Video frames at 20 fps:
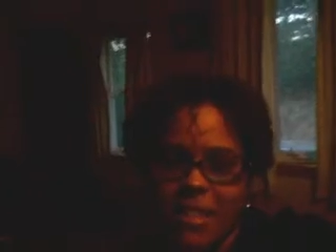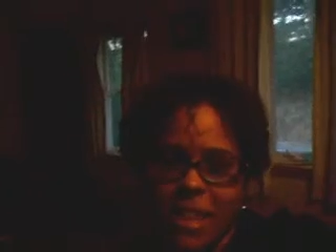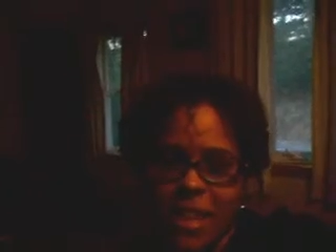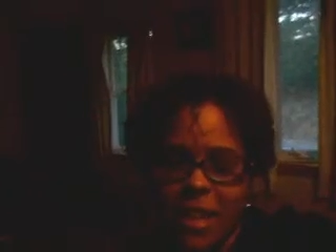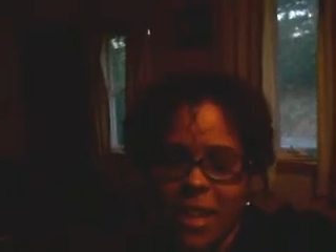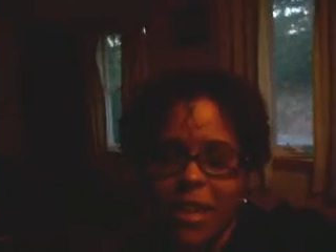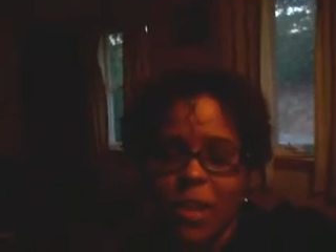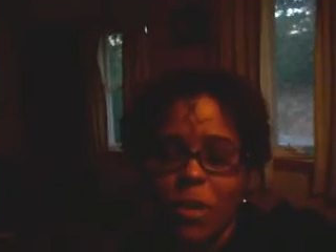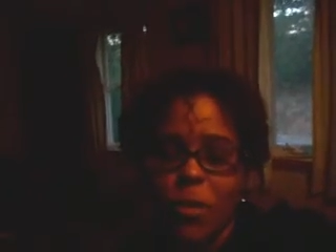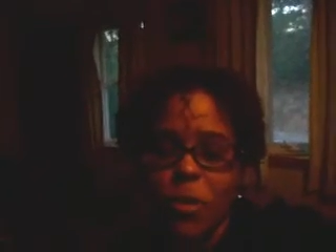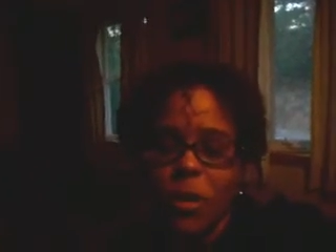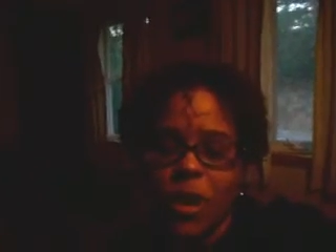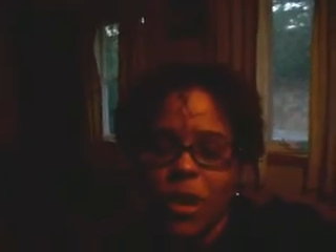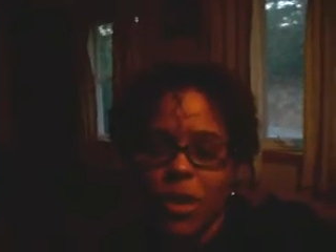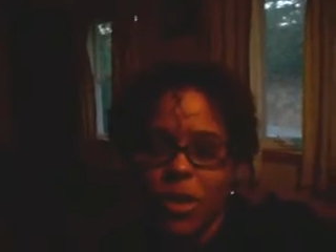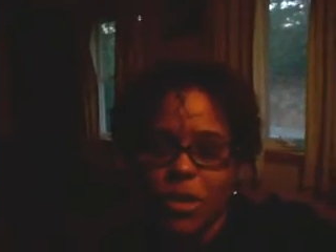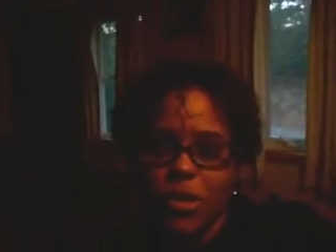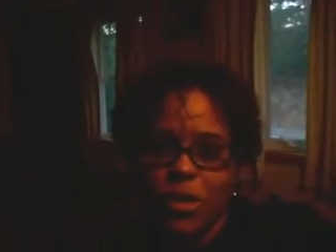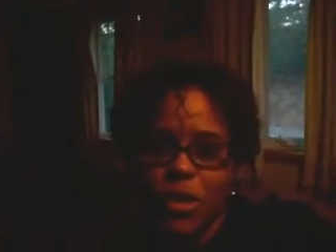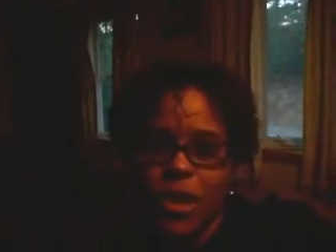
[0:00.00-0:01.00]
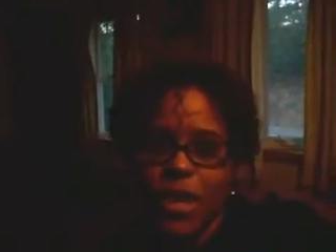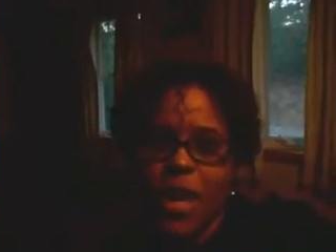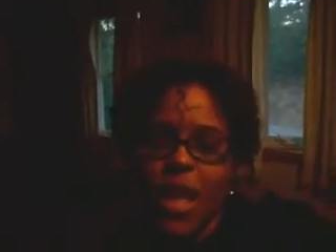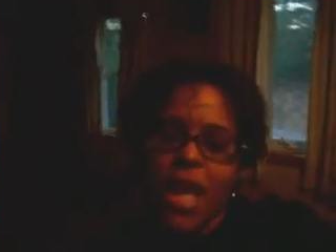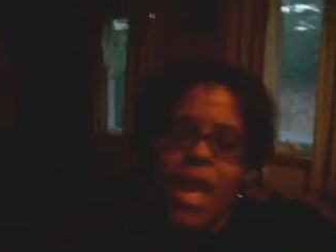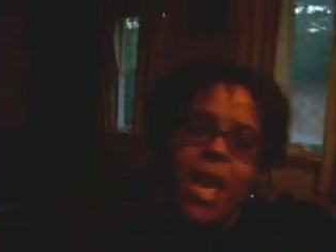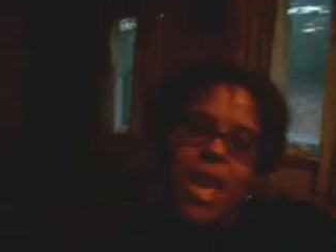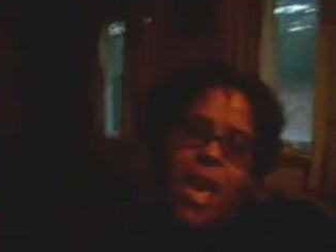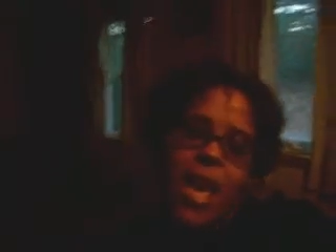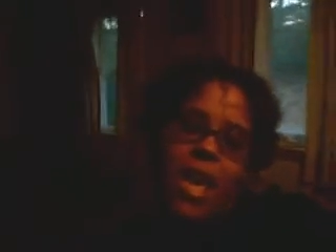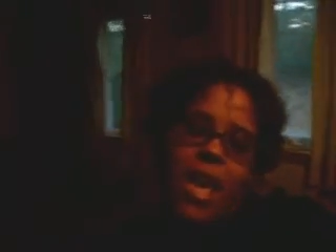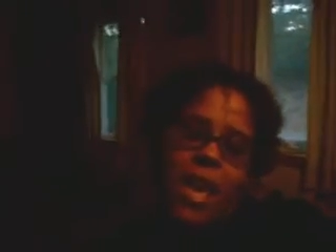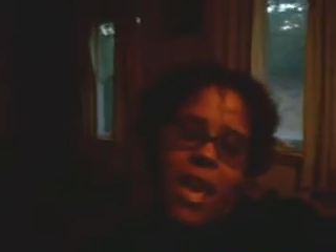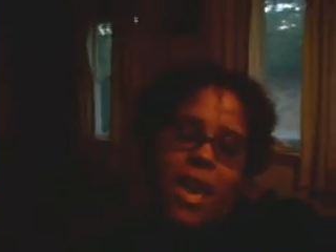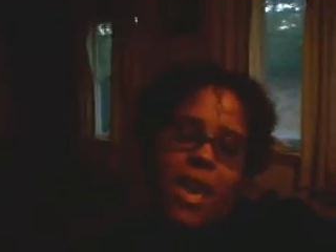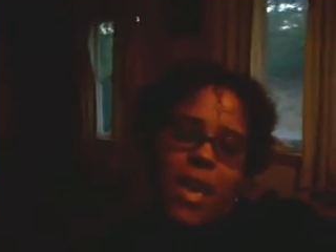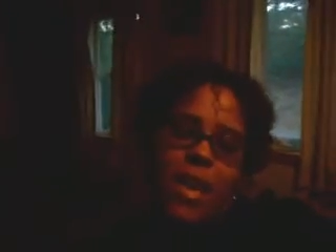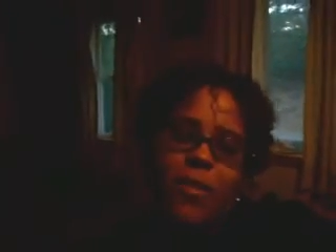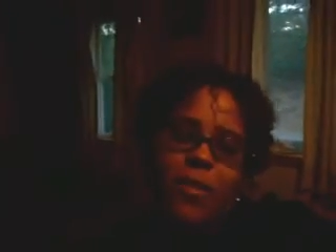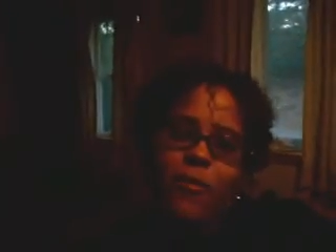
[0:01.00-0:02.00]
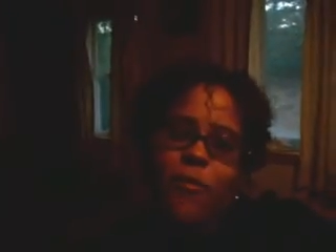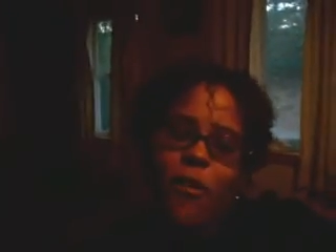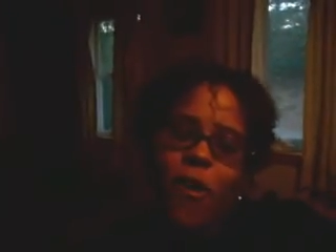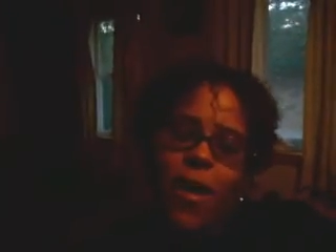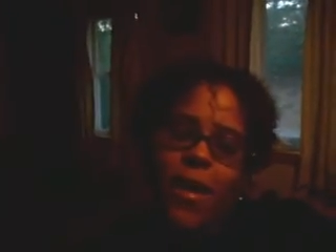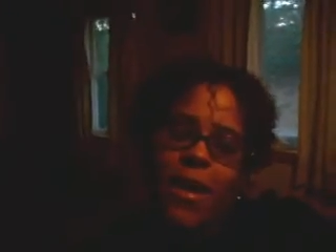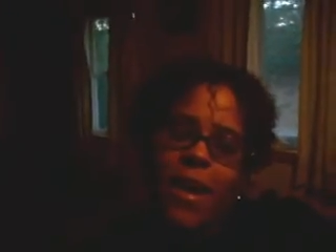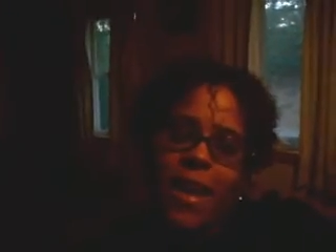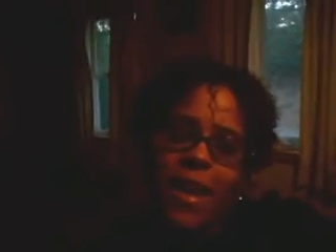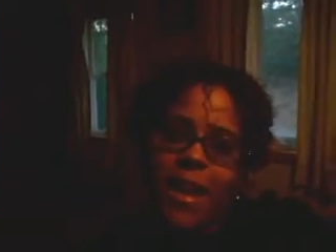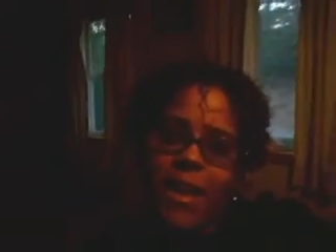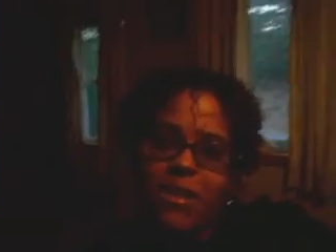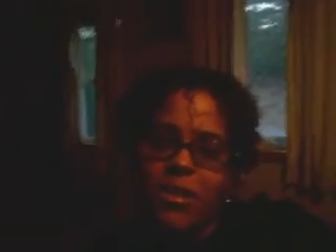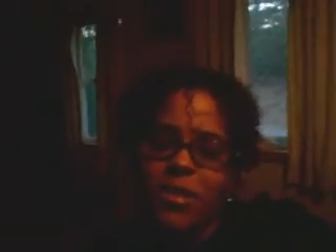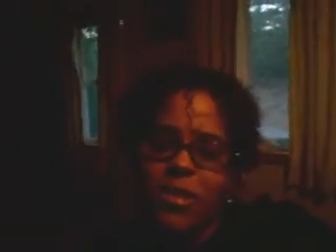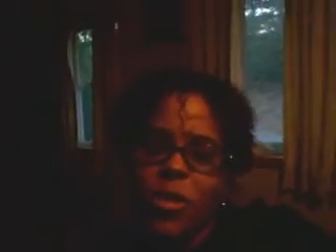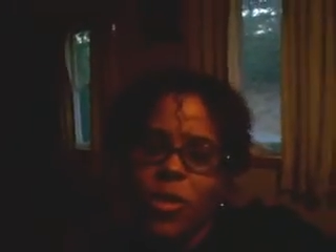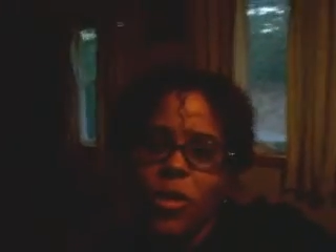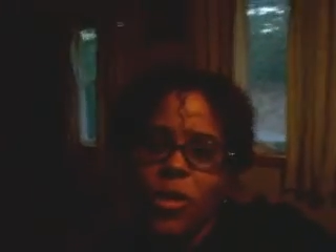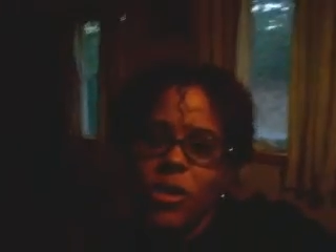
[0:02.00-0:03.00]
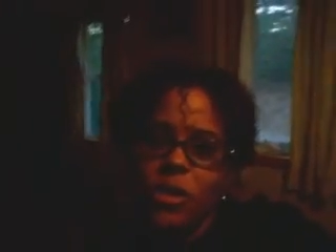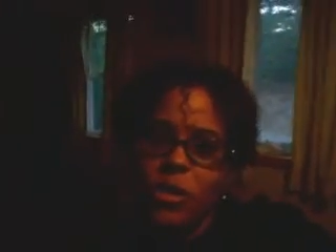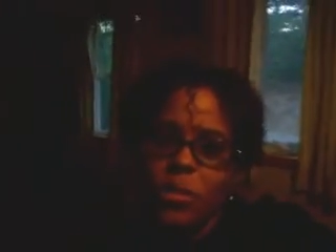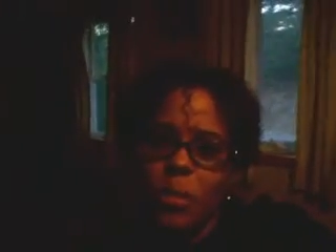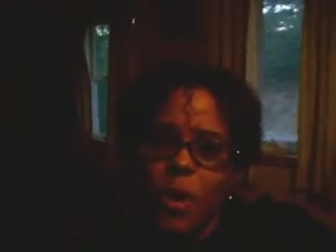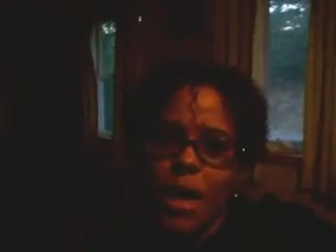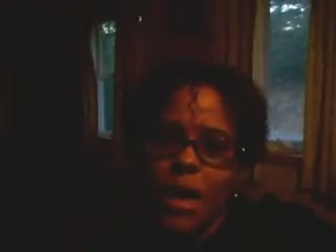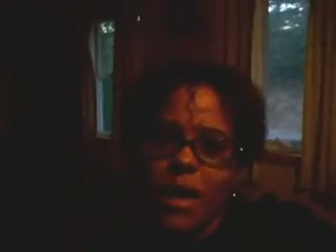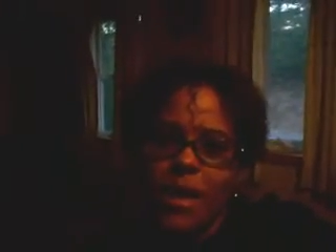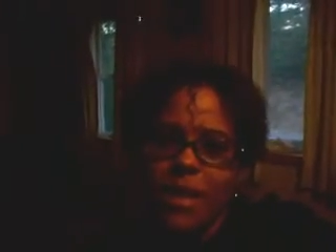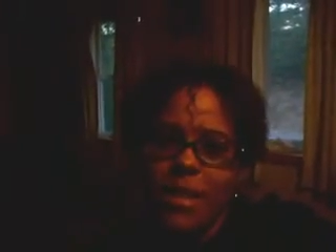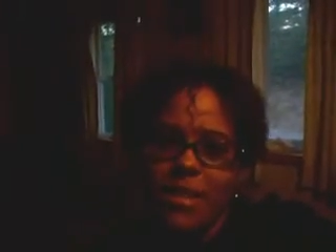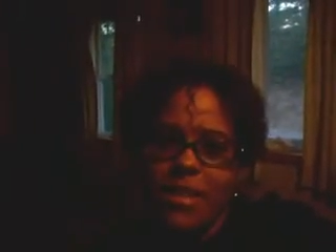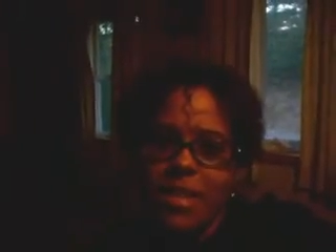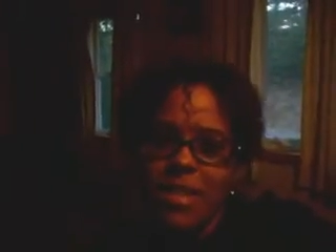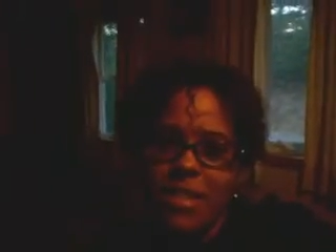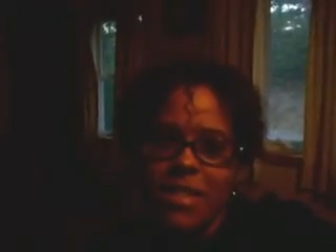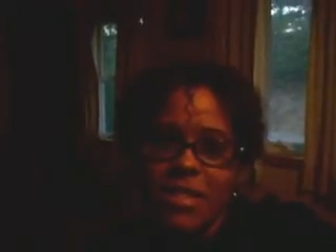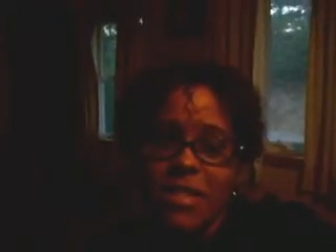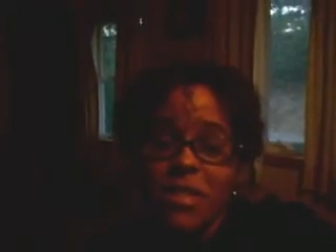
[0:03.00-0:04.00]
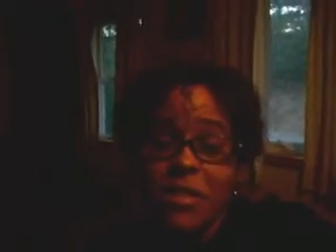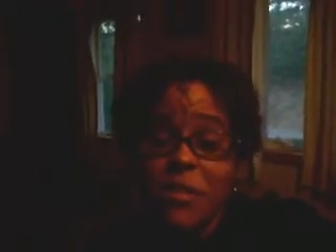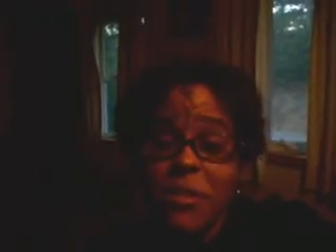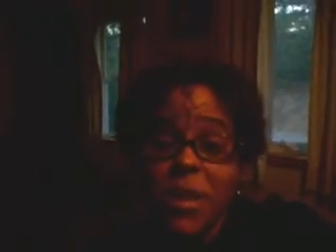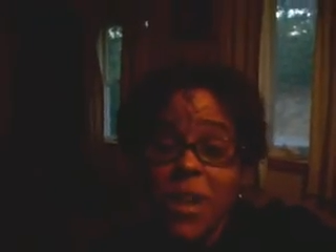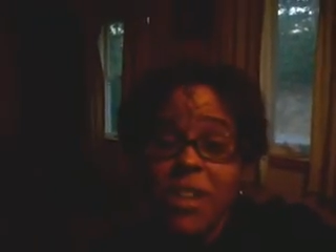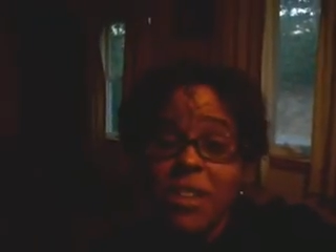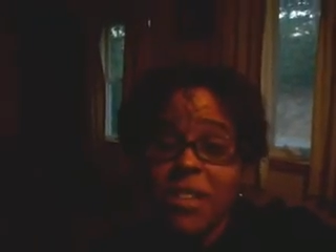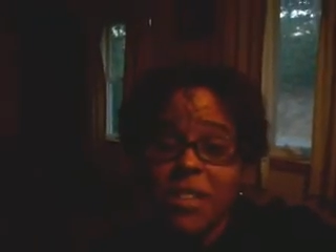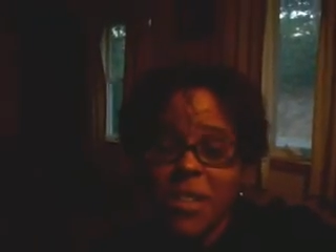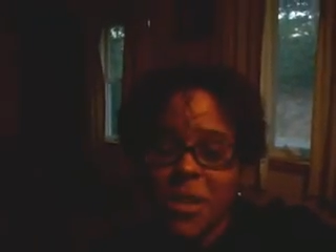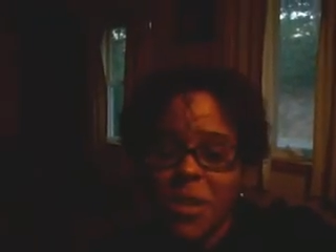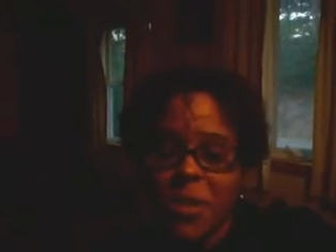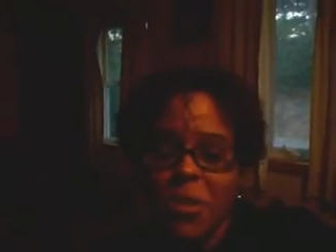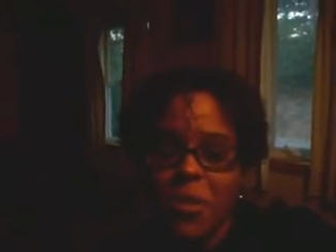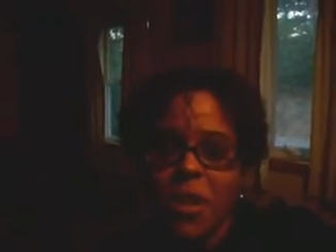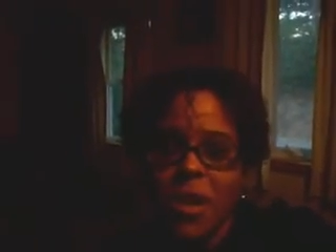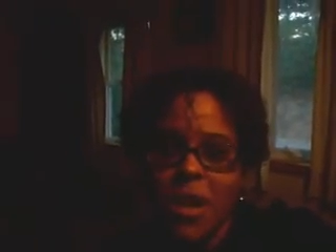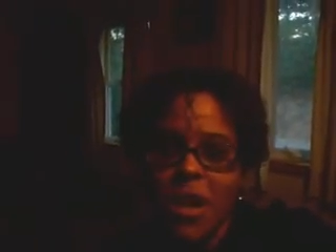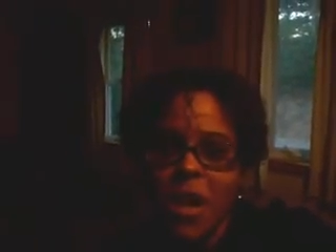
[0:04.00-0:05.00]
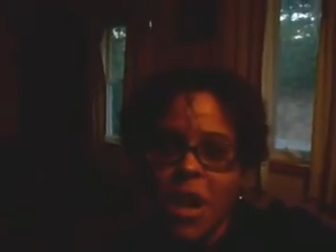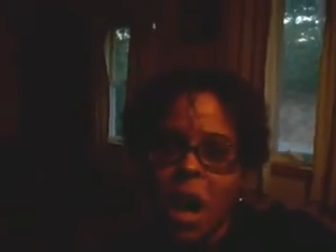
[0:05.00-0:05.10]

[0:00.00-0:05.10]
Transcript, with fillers: and day 100 and Friday starts my season 3 so